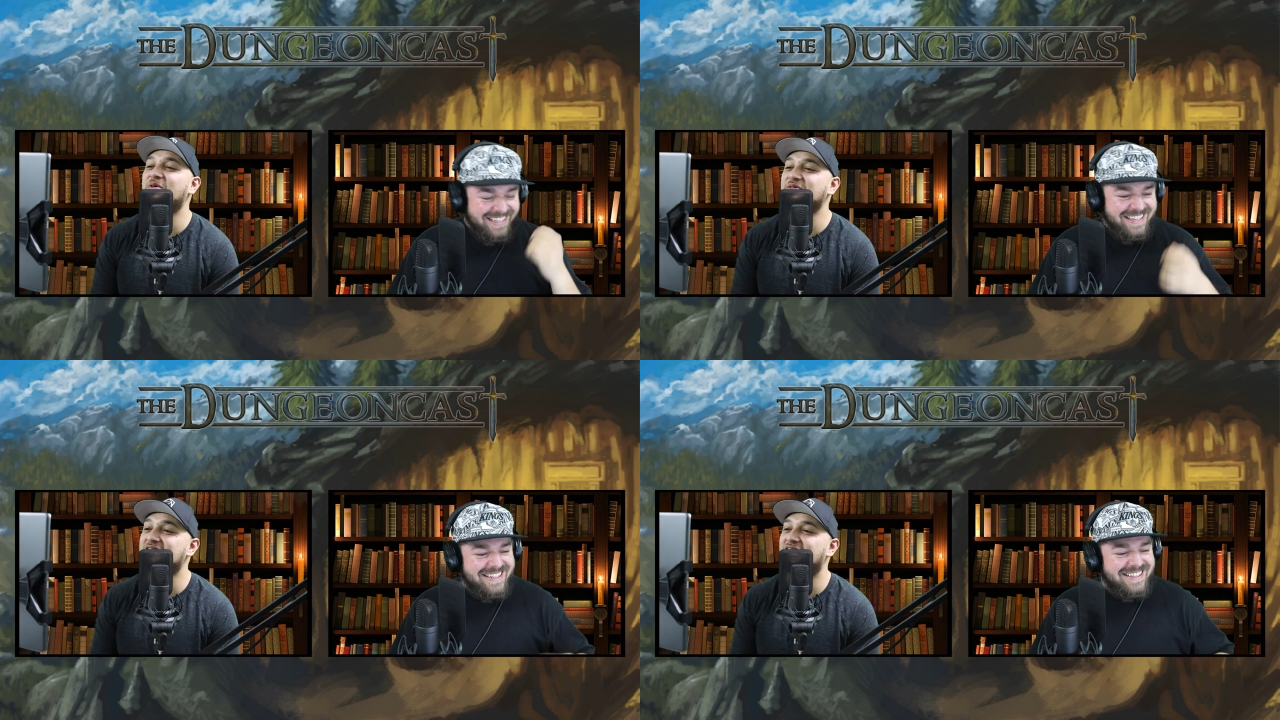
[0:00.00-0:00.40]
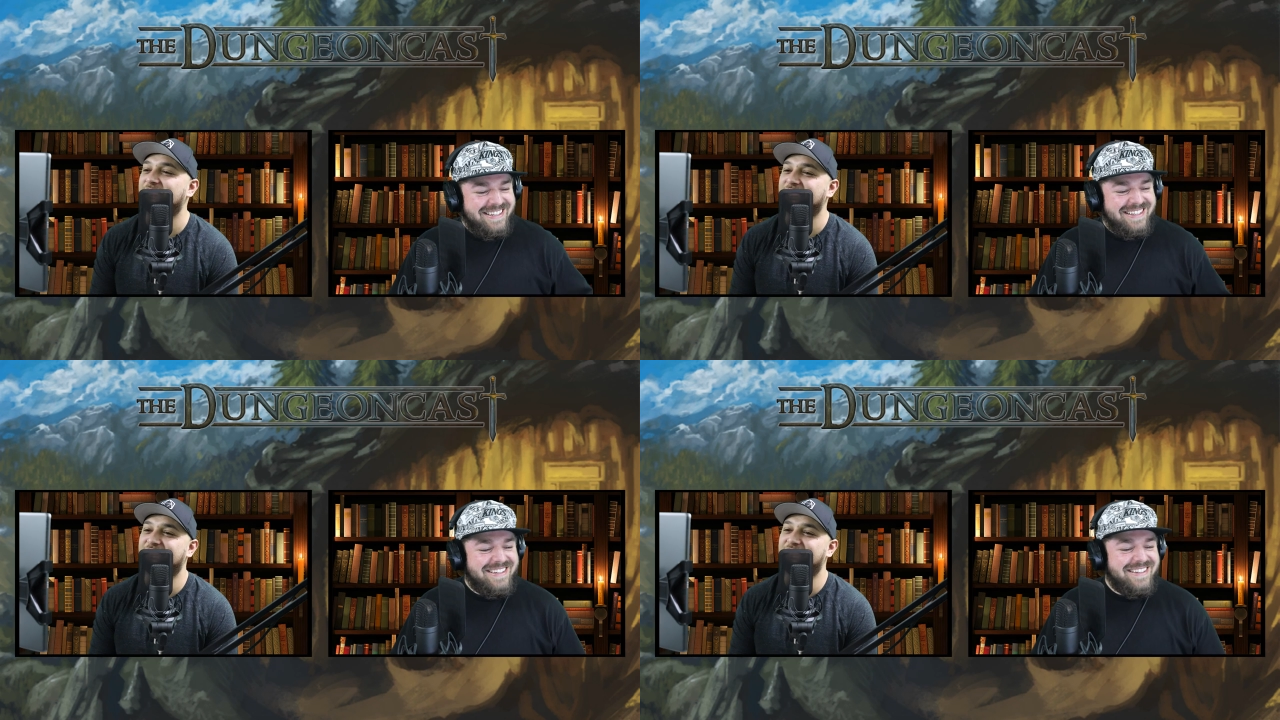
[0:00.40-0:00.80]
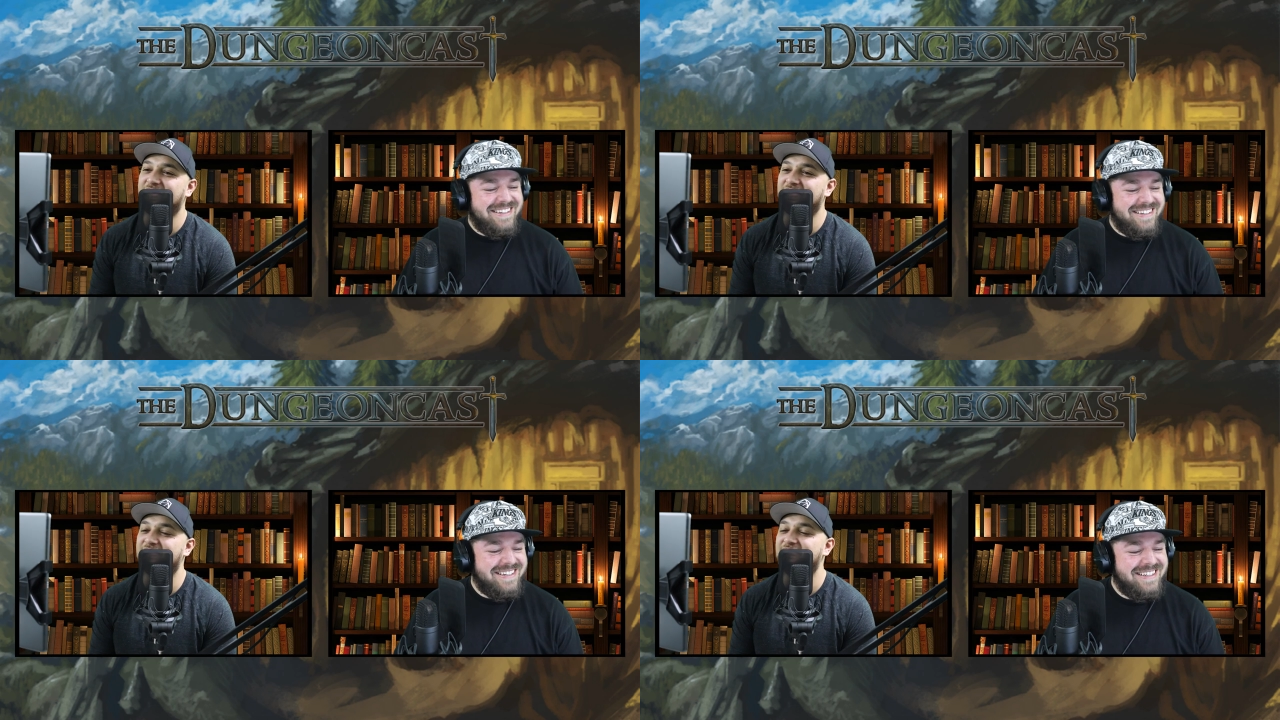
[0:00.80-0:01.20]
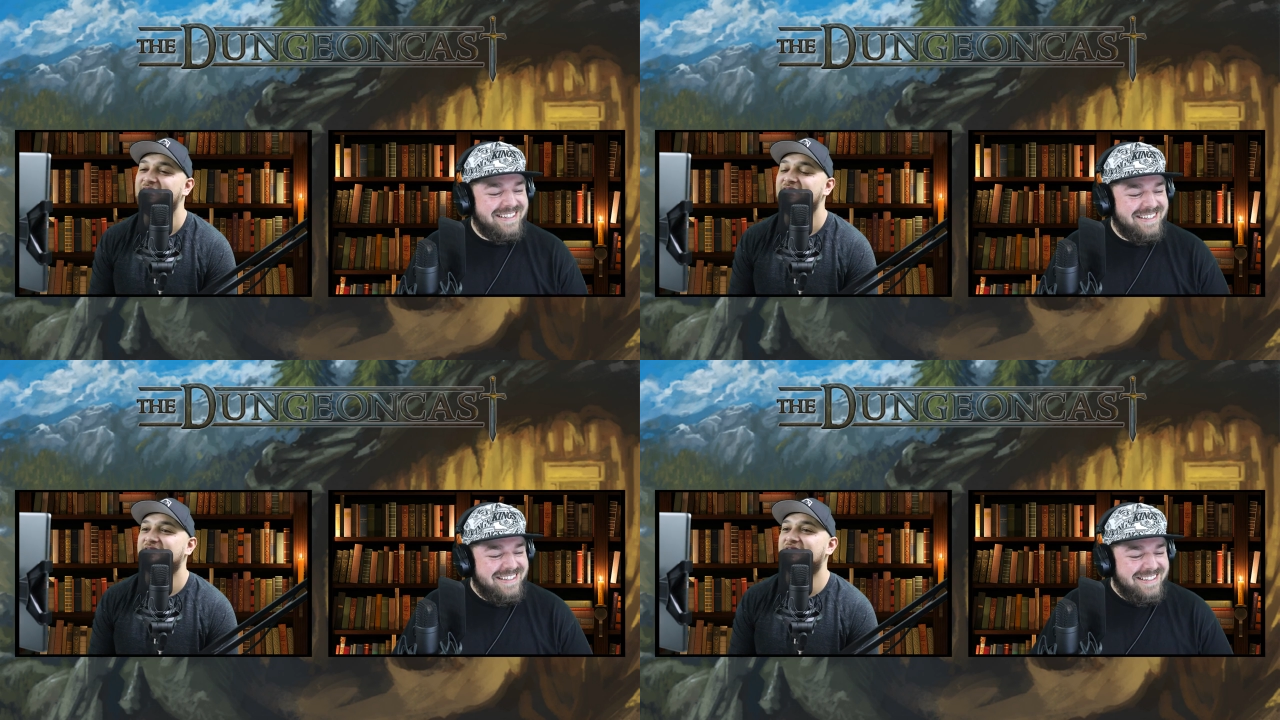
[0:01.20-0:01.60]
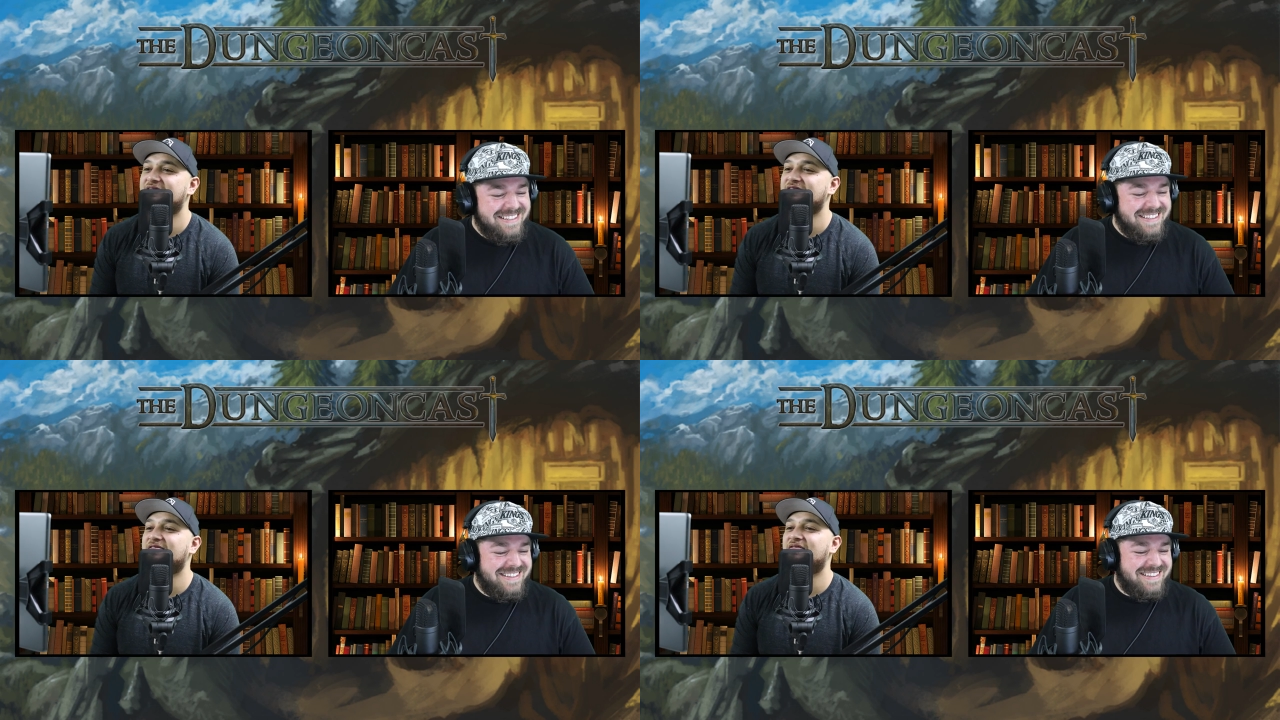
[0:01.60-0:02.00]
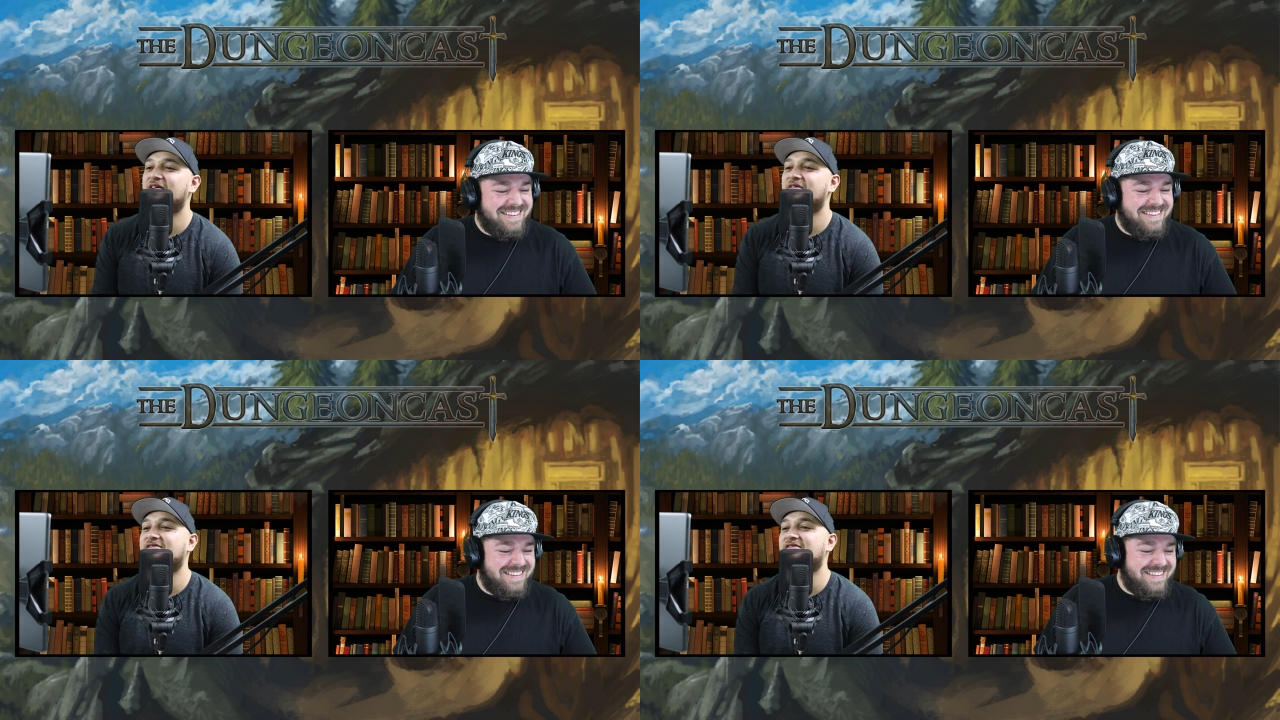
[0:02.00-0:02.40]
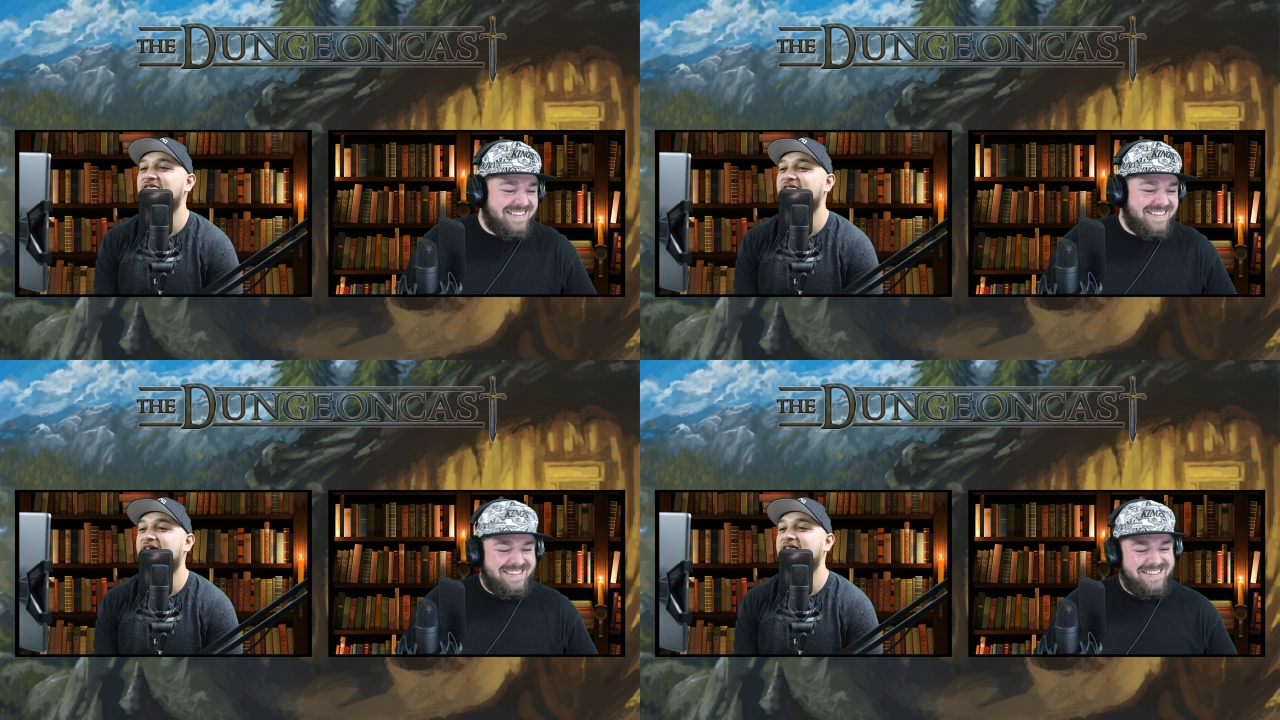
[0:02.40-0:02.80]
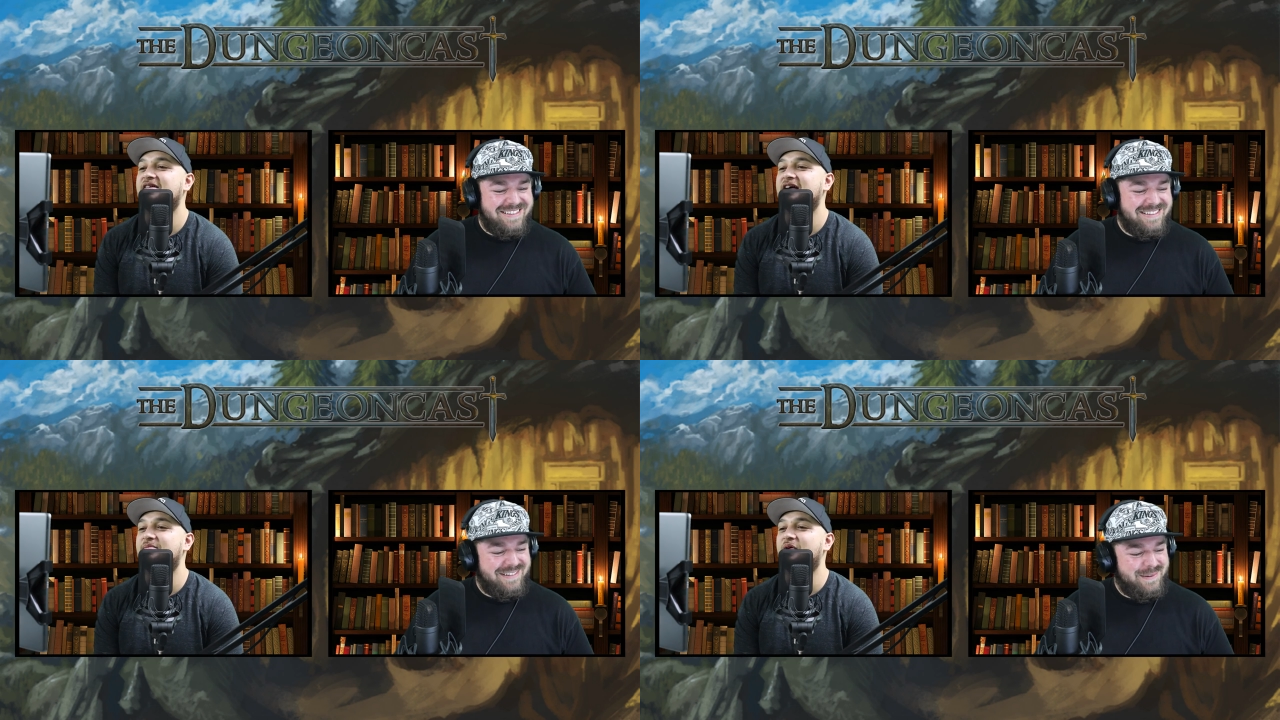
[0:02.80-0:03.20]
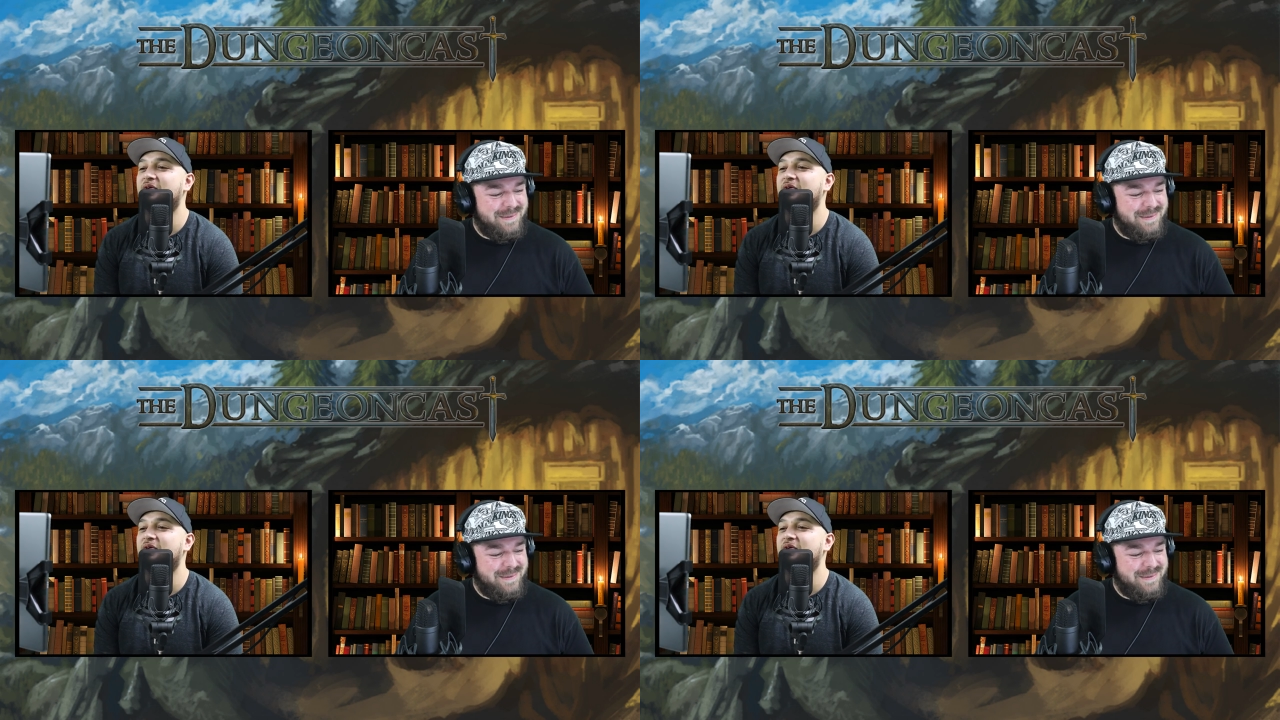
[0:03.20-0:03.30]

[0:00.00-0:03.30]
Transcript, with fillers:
Speaker 1: own dogma to follow. The Arzoon's followers are united by